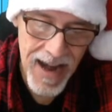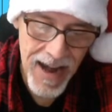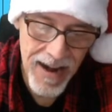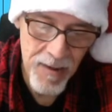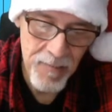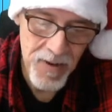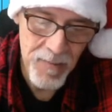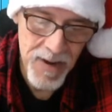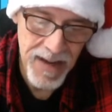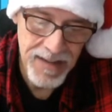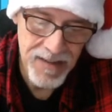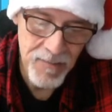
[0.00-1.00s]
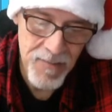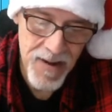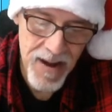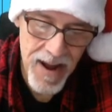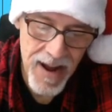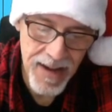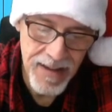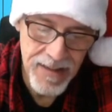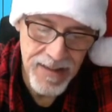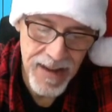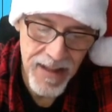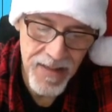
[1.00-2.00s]
and I'm going to make some
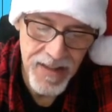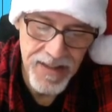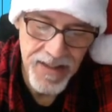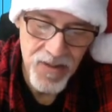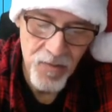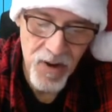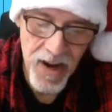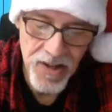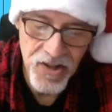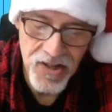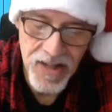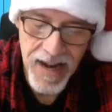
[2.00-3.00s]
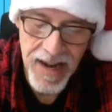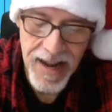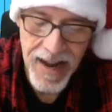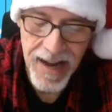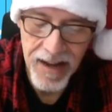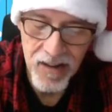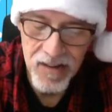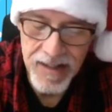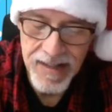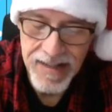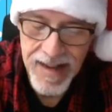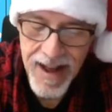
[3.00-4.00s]
nice, and this is where I just kind of angle
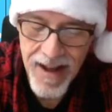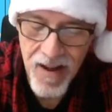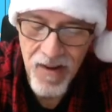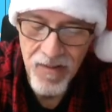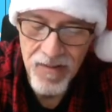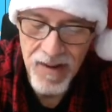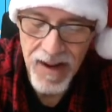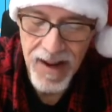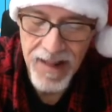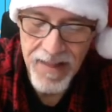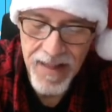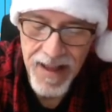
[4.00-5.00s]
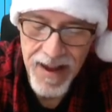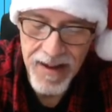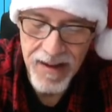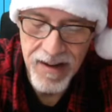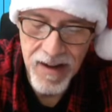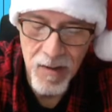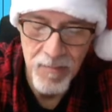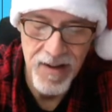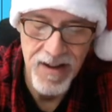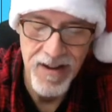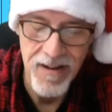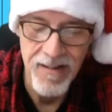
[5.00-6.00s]
it down and then come
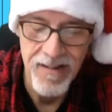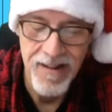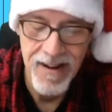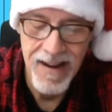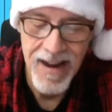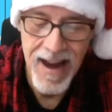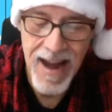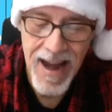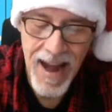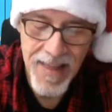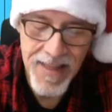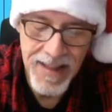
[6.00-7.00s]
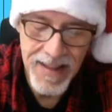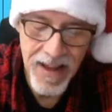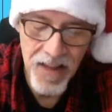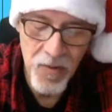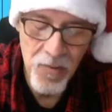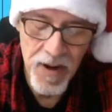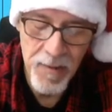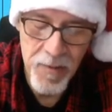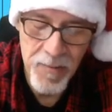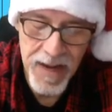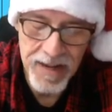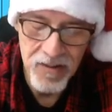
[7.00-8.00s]
here. And then the other one I'm
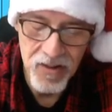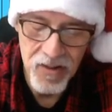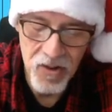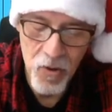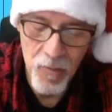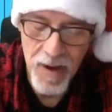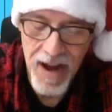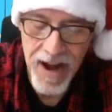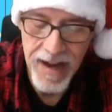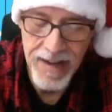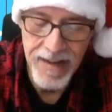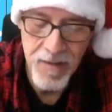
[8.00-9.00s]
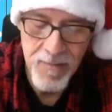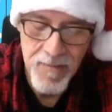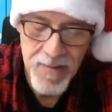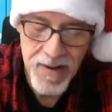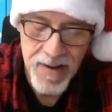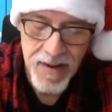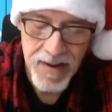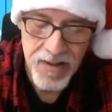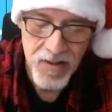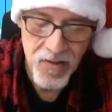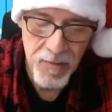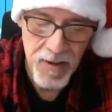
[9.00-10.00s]
going to go behind him.
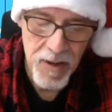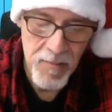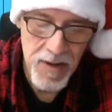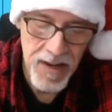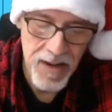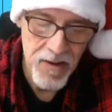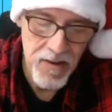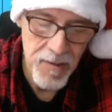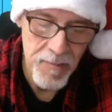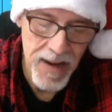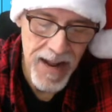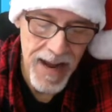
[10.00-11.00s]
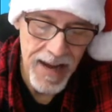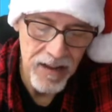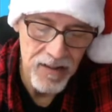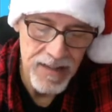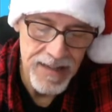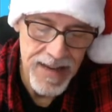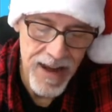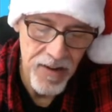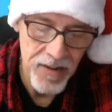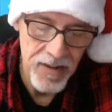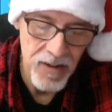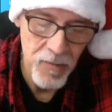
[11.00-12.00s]
So I'm coming here and I'm going to angle it down
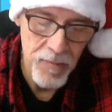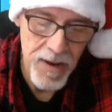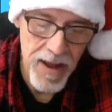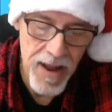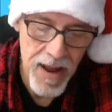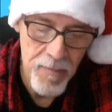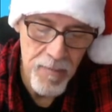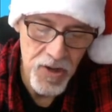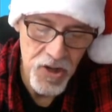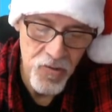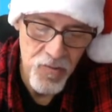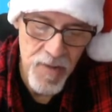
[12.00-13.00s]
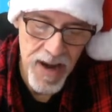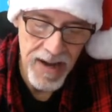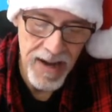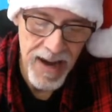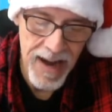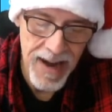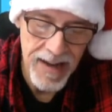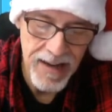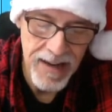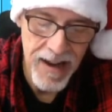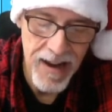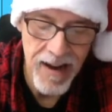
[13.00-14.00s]
a little bit, but you make any
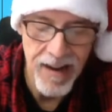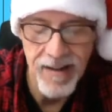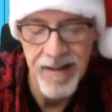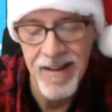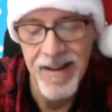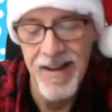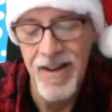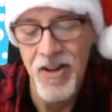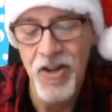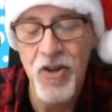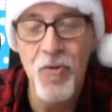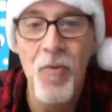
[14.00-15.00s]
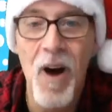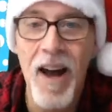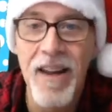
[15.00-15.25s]
kind you want.